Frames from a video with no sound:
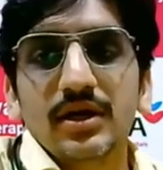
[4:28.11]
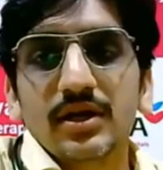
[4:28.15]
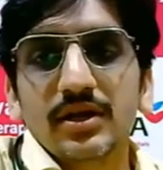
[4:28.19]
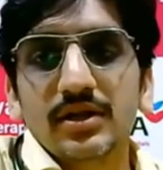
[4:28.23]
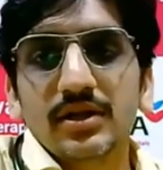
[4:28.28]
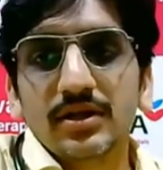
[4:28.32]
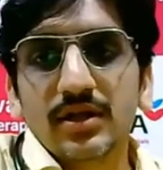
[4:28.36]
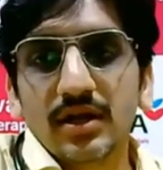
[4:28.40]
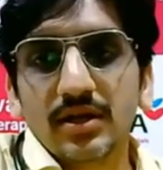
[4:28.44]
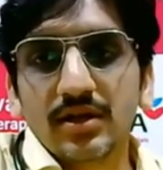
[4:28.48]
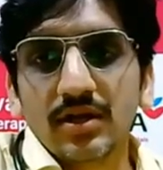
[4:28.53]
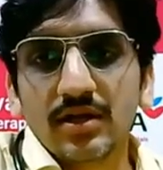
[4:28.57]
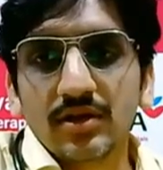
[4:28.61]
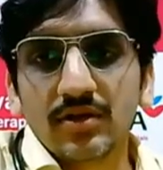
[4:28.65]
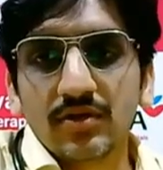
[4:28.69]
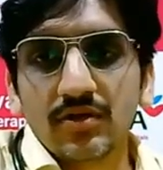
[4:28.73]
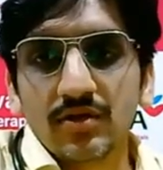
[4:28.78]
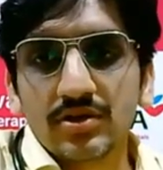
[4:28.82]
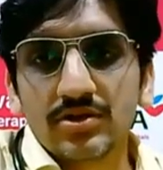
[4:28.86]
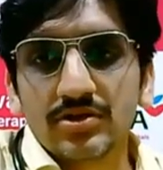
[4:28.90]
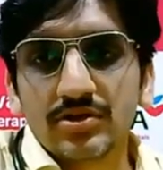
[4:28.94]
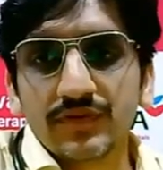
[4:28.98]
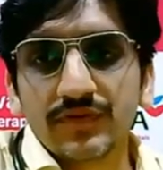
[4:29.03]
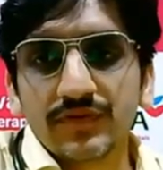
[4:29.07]
The other
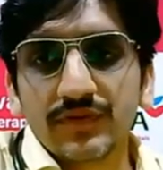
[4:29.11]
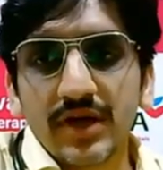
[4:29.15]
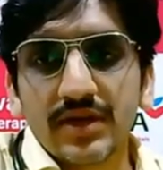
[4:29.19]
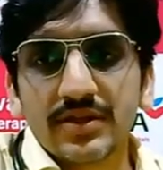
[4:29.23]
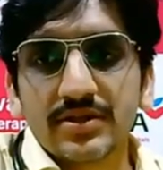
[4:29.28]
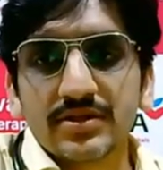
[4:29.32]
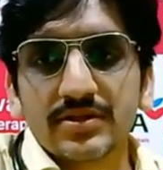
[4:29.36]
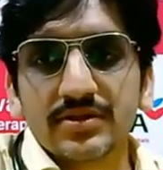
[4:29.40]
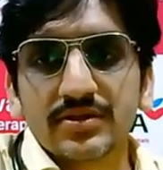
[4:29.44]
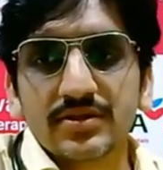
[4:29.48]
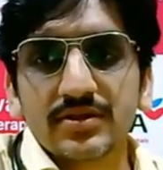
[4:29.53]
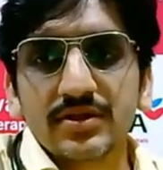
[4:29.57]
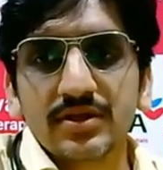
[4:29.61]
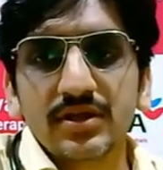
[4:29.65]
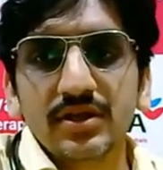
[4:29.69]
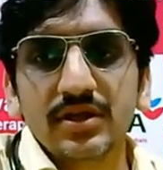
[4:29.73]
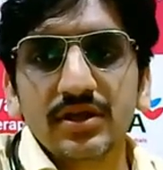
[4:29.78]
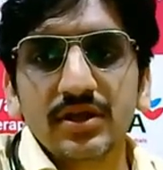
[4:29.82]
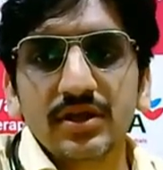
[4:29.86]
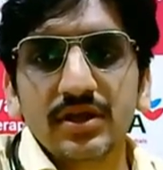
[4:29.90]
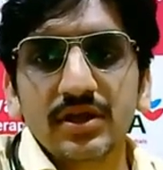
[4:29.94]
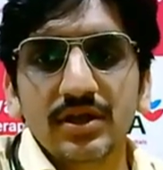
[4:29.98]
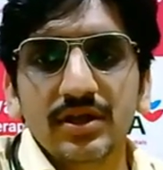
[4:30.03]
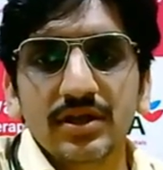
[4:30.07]
cons of cancer
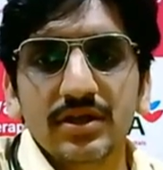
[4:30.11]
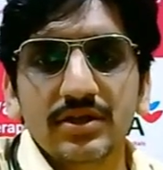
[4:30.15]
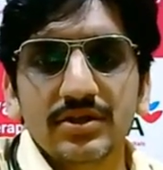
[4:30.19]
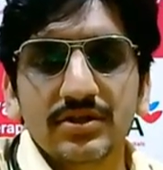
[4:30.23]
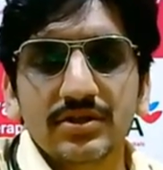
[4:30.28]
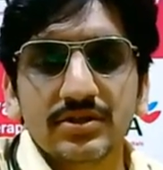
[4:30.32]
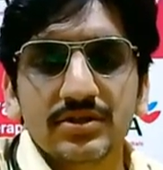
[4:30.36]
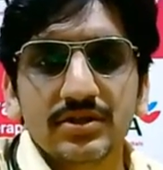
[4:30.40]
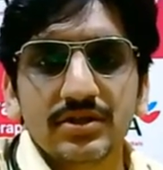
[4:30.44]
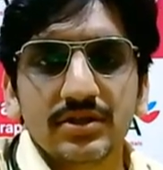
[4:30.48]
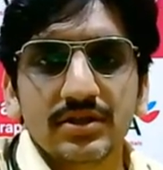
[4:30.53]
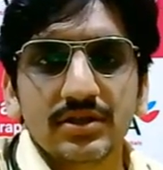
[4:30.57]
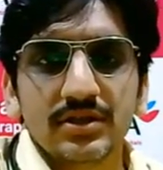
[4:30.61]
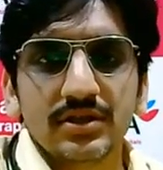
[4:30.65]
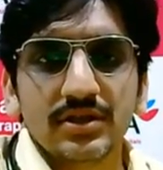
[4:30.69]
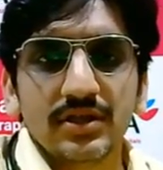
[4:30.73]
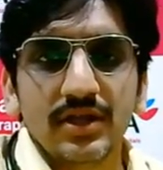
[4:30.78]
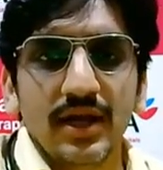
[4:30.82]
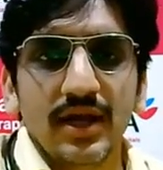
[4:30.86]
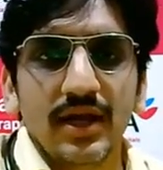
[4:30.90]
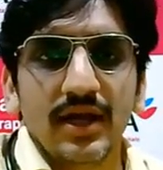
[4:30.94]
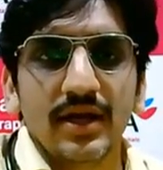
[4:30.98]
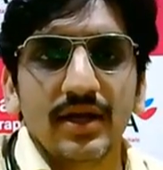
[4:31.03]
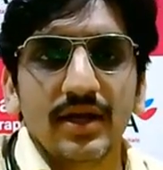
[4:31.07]
screening is
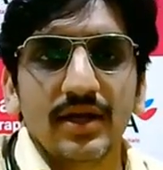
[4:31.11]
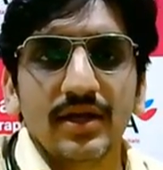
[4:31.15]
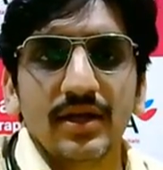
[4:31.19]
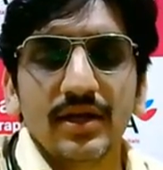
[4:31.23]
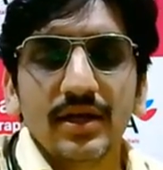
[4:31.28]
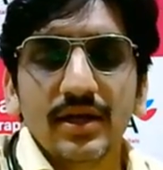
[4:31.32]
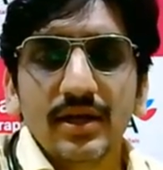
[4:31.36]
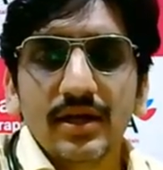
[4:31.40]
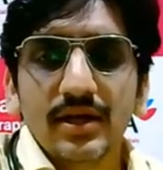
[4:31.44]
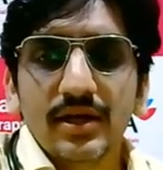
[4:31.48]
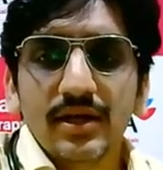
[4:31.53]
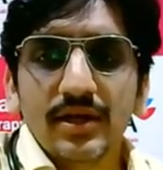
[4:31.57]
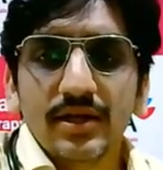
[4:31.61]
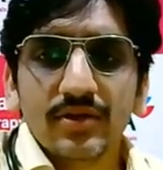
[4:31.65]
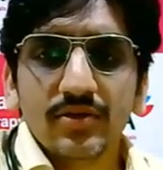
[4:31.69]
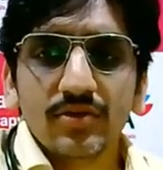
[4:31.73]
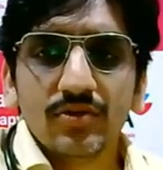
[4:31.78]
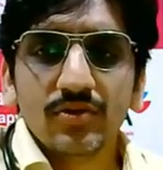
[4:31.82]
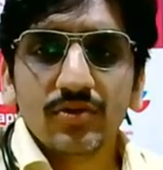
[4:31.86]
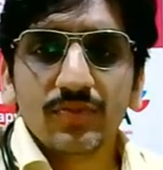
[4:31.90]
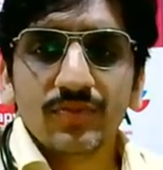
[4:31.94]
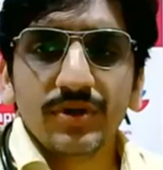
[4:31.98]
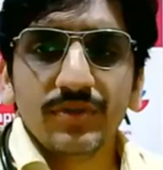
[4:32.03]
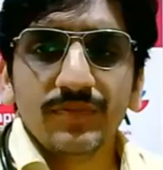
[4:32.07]
that
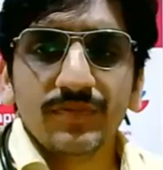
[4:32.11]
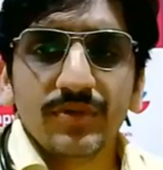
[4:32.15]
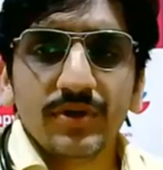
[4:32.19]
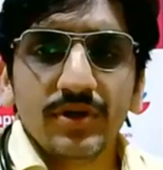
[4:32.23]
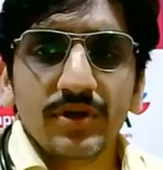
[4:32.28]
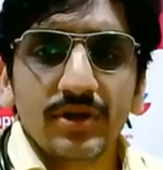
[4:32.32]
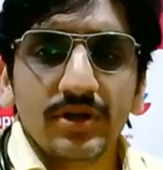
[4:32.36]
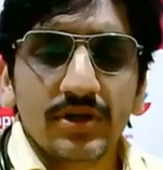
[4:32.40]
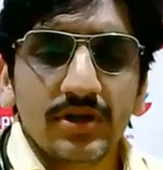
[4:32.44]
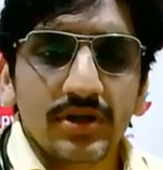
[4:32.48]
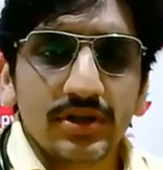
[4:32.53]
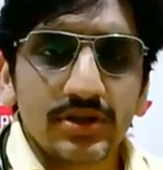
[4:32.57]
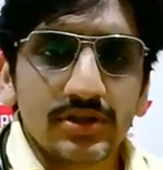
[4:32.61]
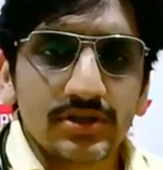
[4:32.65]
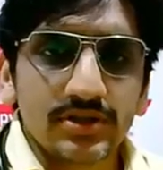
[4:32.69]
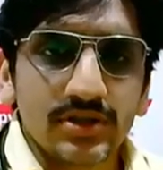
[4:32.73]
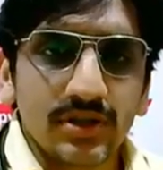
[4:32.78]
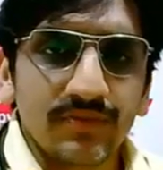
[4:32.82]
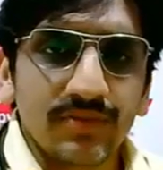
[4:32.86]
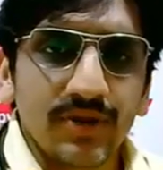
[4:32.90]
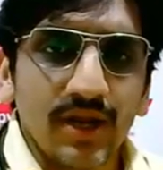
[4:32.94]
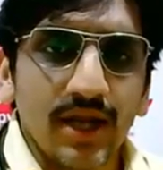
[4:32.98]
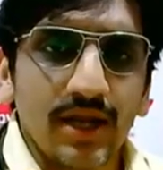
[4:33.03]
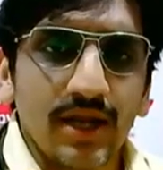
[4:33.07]
people
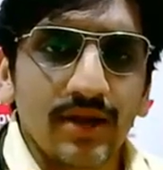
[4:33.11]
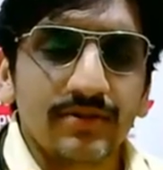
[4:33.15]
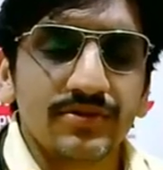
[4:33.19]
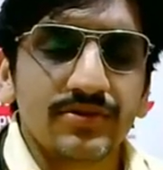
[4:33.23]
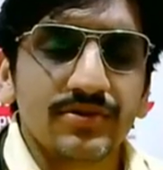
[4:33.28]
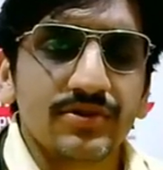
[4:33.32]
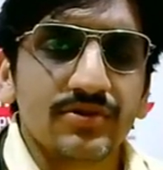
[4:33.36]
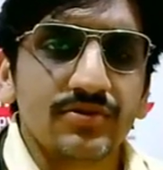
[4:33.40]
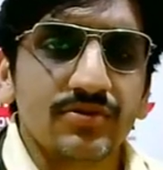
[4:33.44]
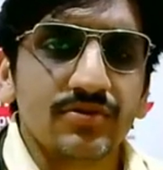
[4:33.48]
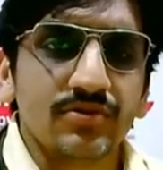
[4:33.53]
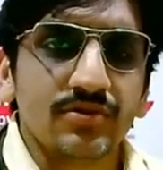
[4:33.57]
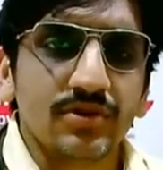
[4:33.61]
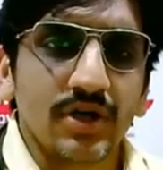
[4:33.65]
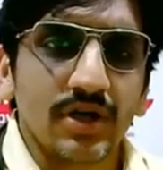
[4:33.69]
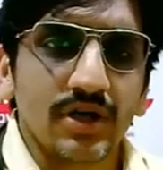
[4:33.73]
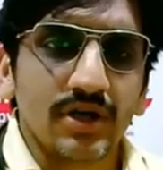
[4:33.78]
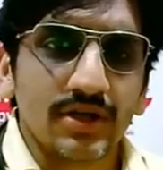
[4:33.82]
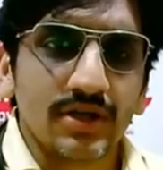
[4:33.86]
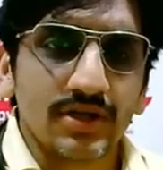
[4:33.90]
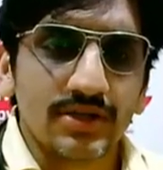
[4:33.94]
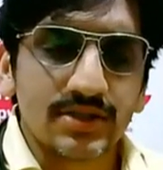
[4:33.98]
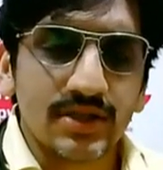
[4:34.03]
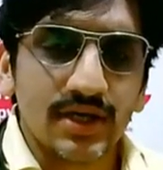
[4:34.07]
sometimes don't
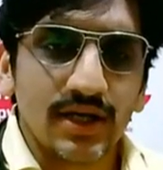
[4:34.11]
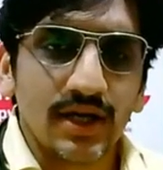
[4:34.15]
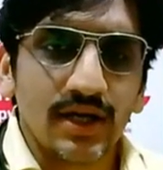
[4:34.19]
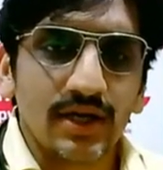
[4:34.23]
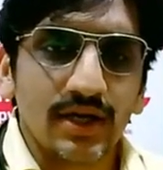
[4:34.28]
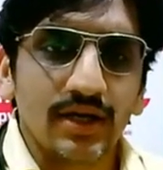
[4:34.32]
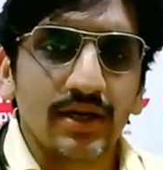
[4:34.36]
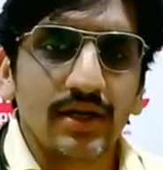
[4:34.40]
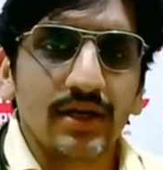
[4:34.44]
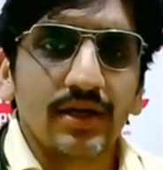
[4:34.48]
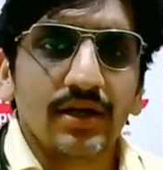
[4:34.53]
understand